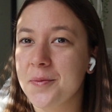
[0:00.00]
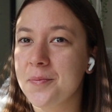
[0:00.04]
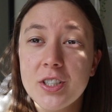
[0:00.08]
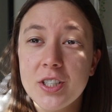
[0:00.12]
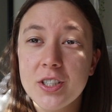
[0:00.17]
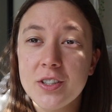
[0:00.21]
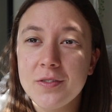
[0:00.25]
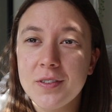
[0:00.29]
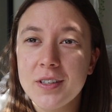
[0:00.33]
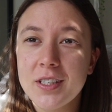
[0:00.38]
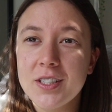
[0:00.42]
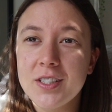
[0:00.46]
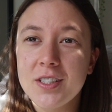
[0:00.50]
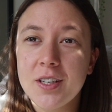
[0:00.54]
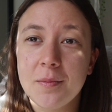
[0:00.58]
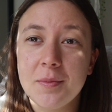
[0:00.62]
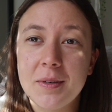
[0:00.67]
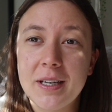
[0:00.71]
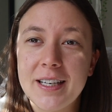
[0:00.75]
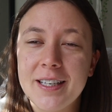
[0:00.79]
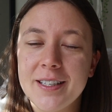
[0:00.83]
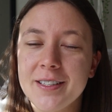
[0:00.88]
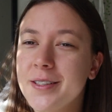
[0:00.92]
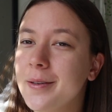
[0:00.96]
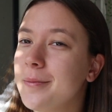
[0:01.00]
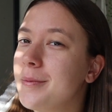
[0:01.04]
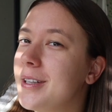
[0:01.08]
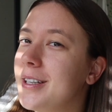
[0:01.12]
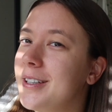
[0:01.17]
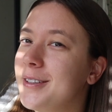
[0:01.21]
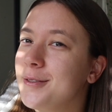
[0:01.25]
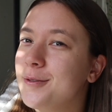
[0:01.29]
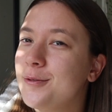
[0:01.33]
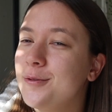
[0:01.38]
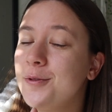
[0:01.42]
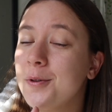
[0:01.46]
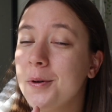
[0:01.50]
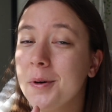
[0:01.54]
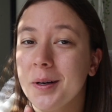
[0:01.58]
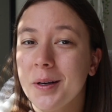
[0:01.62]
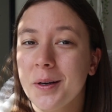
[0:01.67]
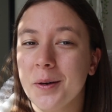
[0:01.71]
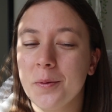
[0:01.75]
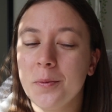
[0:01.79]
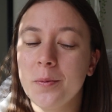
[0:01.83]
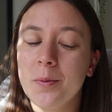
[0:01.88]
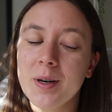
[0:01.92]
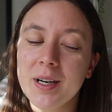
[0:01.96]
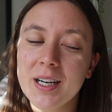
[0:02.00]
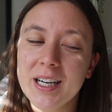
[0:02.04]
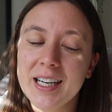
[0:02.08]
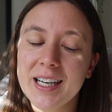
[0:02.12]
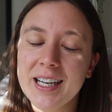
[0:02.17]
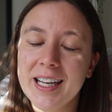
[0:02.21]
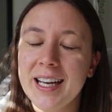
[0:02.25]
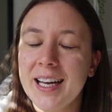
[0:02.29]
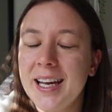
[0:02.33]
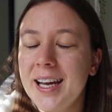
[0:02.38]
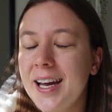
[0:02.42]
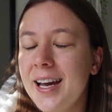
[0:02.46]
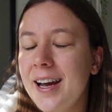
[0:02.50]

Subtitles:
So I just finished updating something for work,